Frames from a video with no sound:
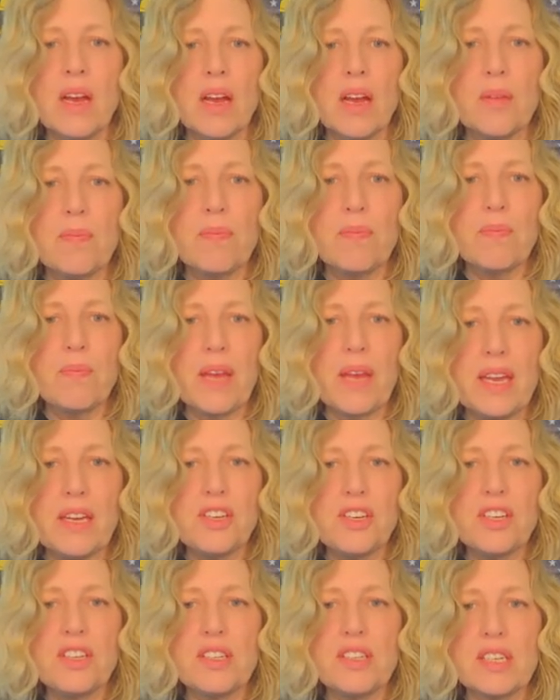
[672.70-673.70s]
A
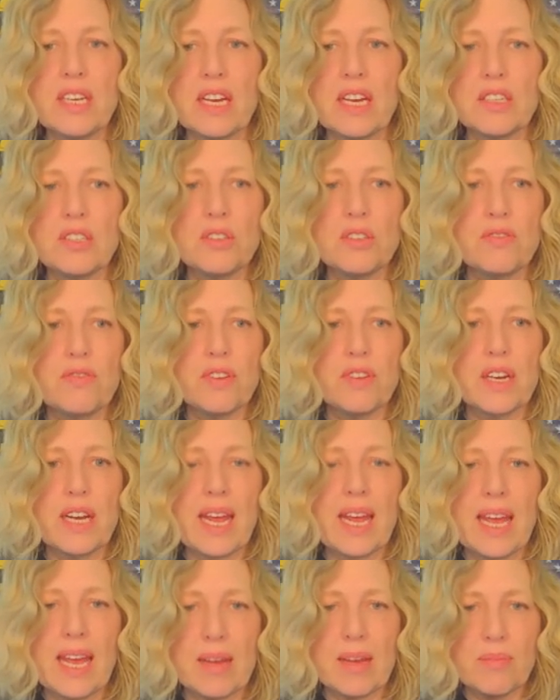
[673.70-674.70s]
patient scheduled for
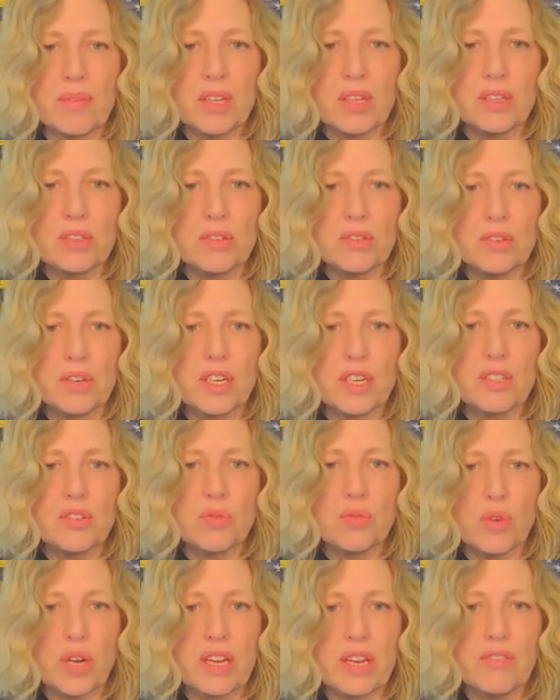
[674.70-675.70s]
an ambulatory
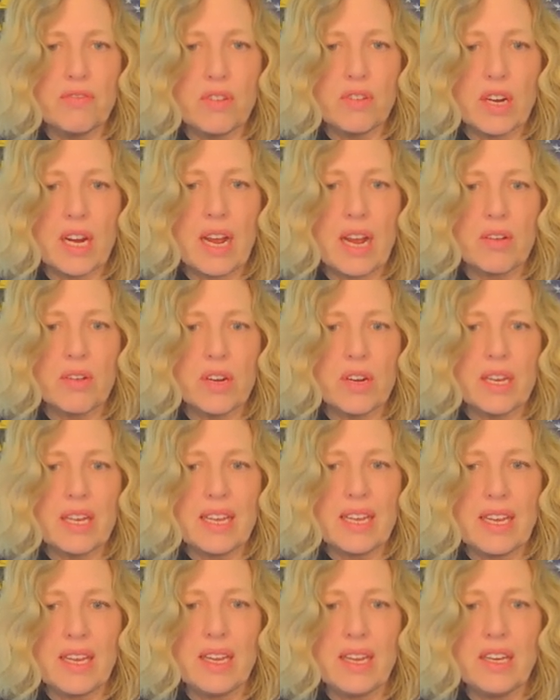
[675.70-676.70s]
24 hour
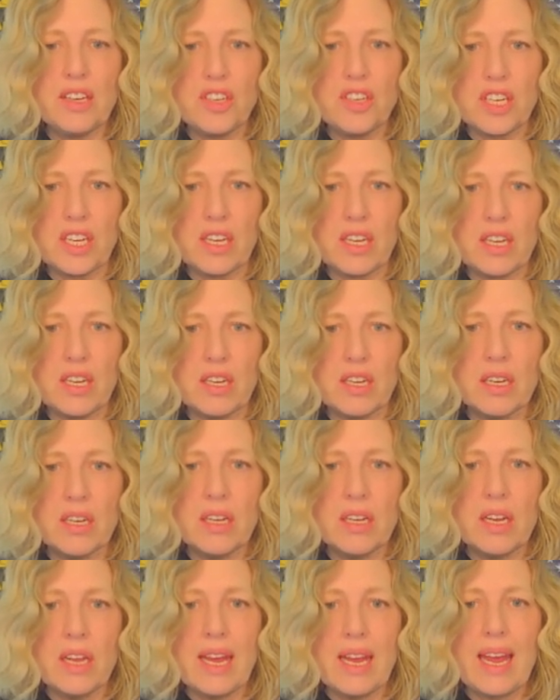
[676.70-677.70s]
EEG
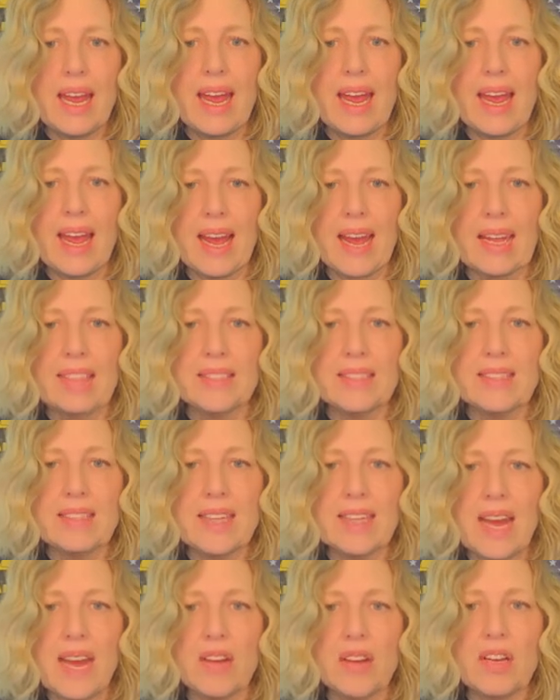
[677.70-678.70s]

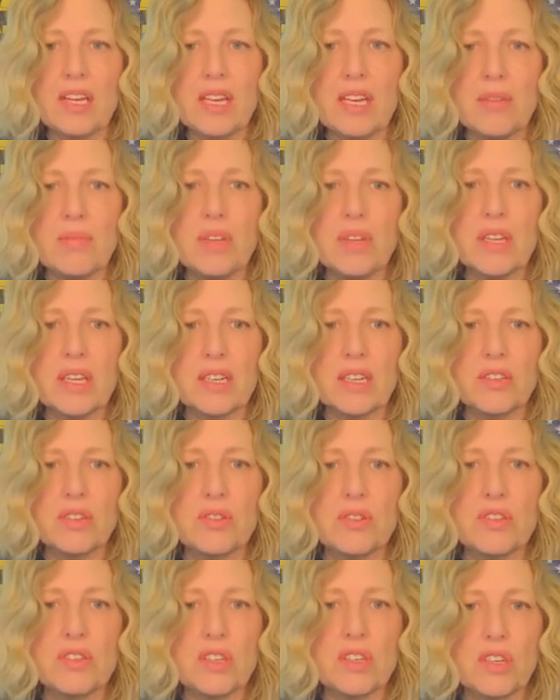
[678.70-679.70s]
asks how to keep the
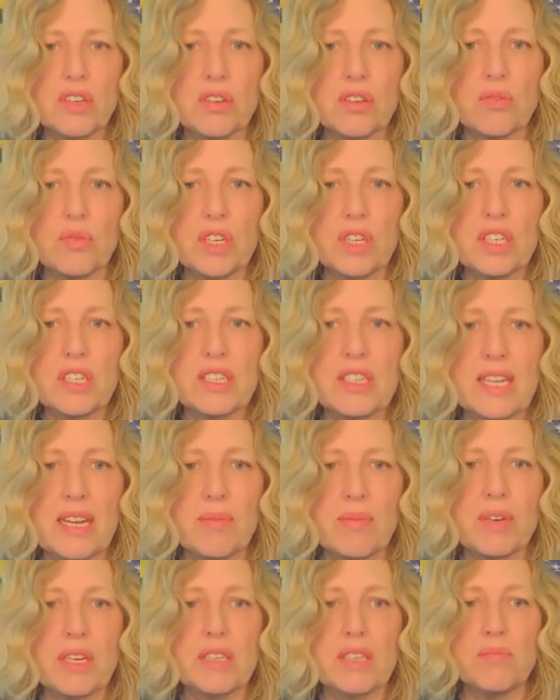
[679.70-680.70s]
electrodes secure. Which
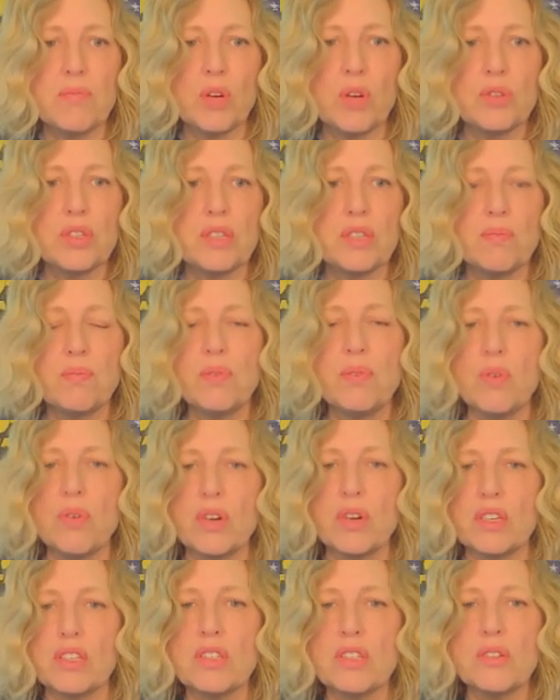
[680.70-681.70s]
statement is most
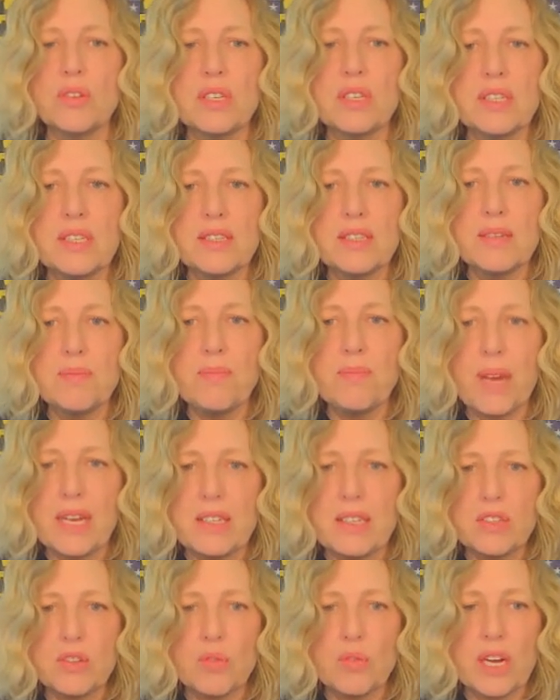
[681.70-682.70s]
important? So, this is a
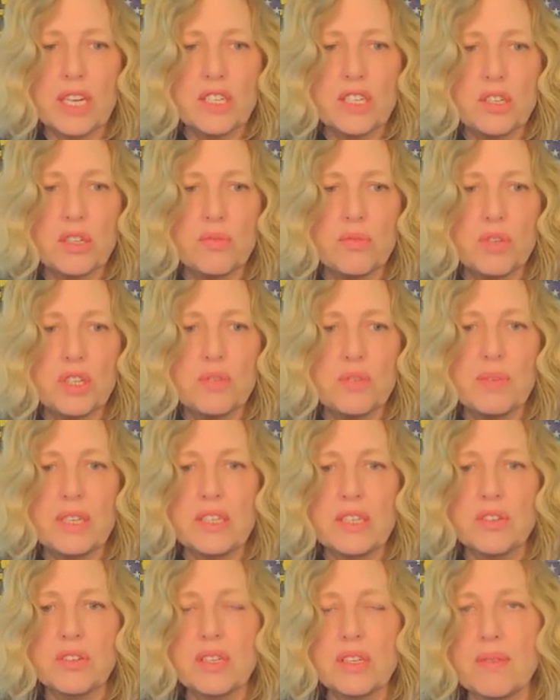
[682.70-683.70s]
best question, which
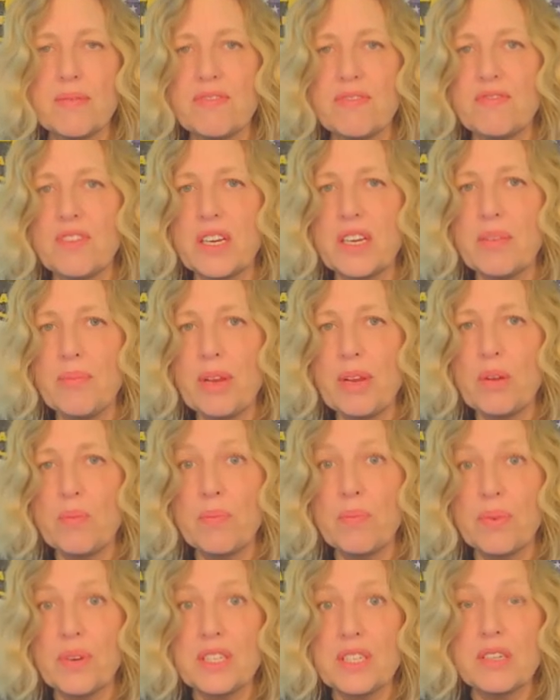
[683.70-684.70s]
means there's some fundamental
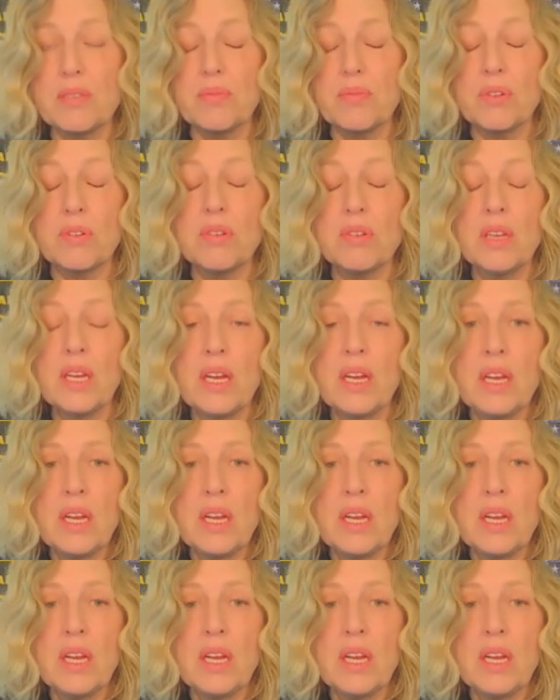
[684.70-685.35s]
principle